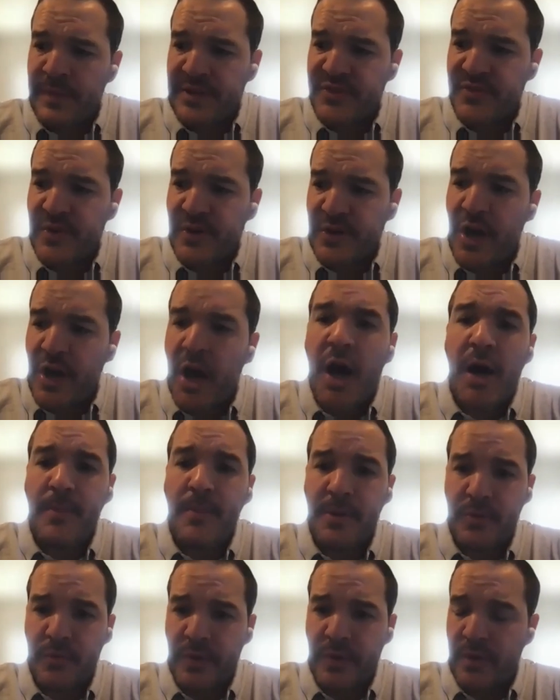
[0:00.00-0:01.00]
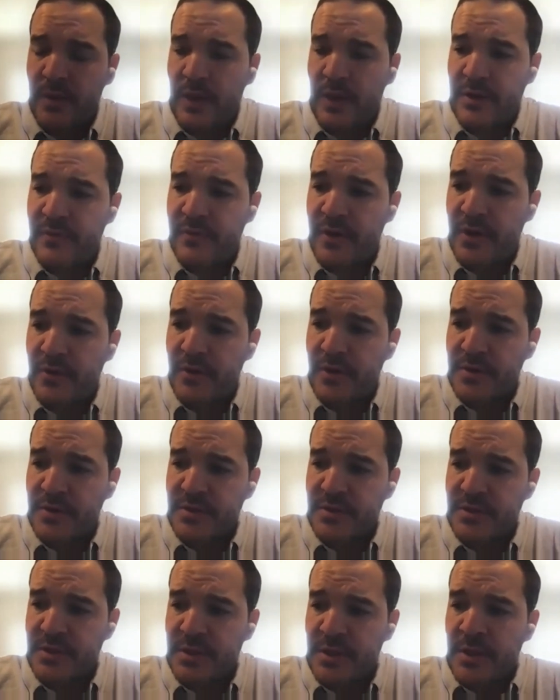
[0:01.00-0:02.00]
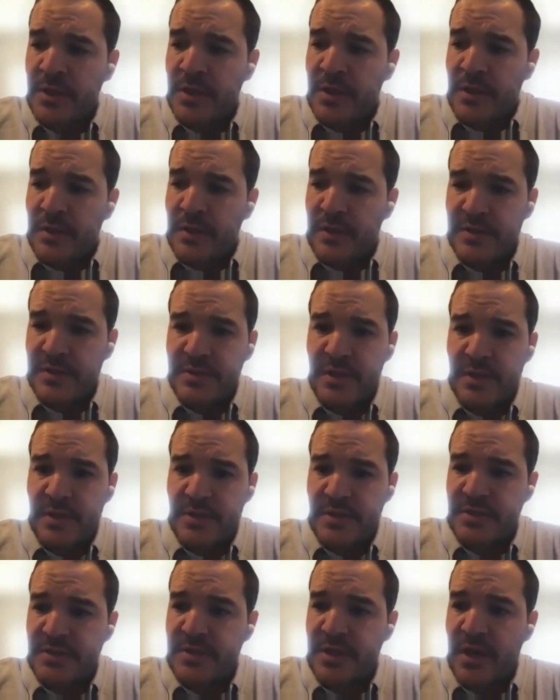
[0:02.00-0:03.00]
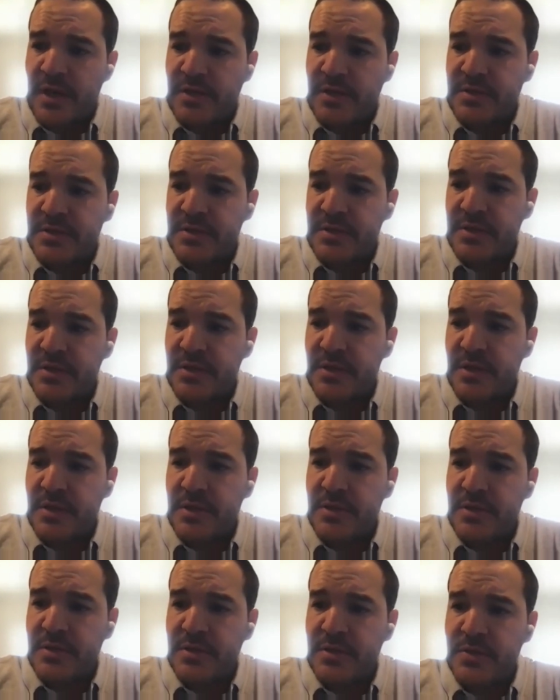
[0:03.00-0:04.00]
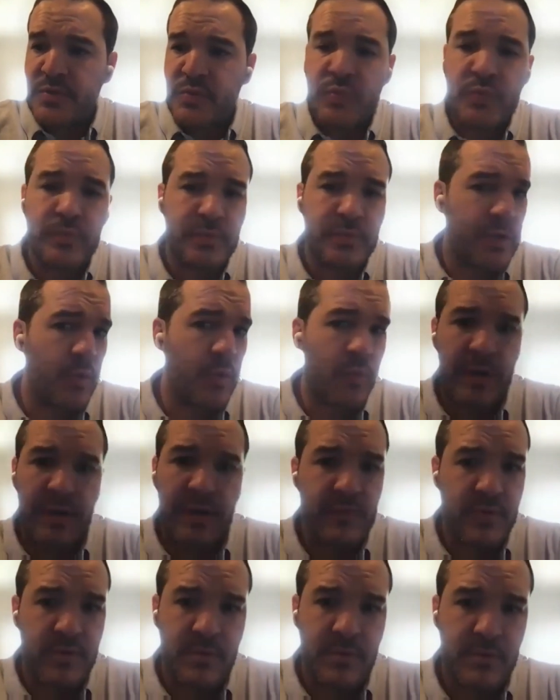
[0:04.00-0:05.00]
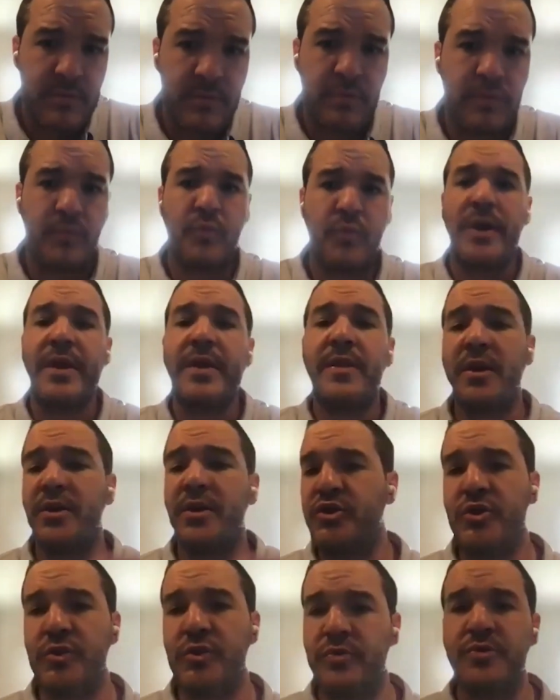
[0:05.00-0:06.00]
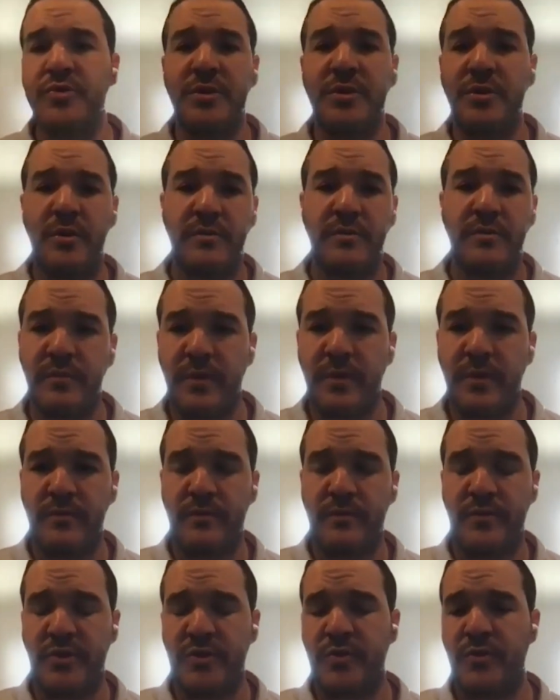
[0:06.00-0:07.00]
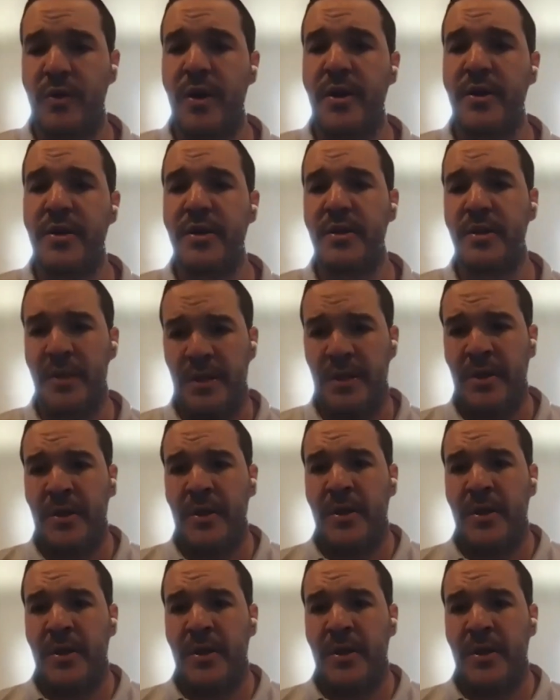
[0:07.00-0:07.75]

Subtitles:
that's very common with a lot of veterans that is not discussed is, whatever way they choose it of just grinding,